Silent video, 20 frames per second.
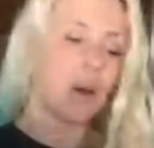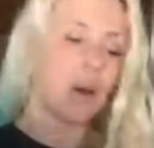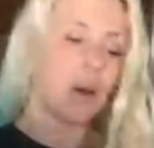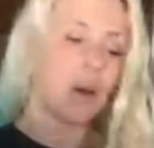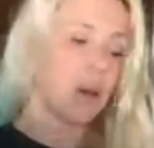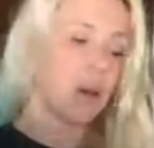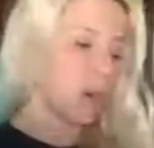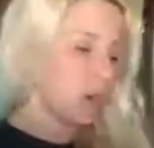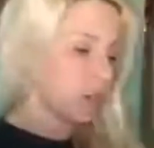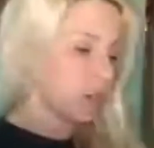
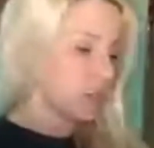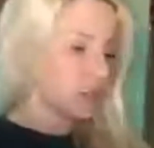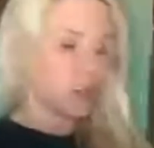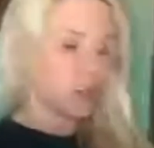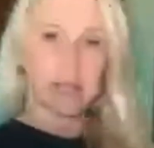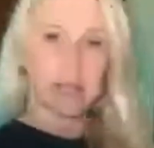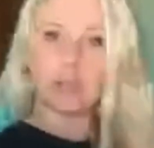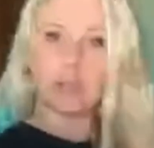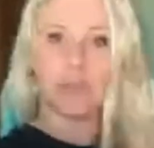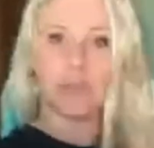So let's
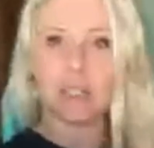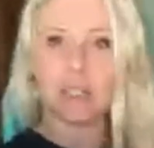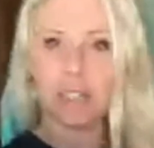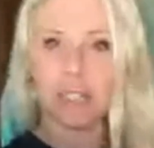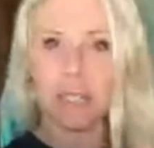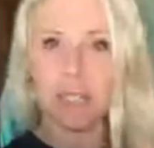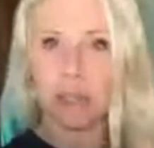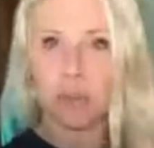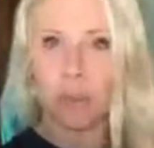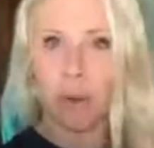read Chrissy's
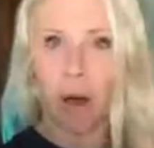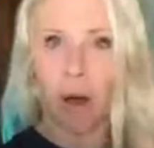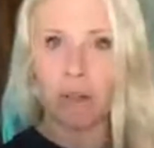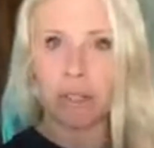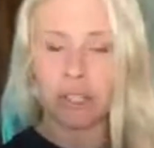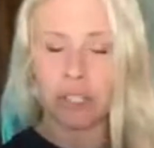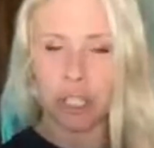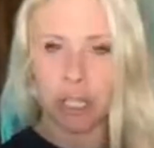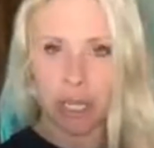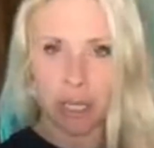
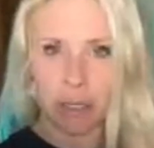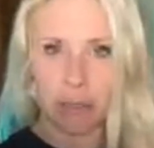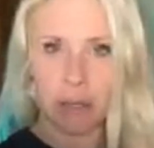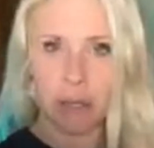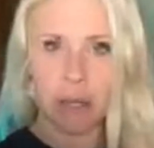apology.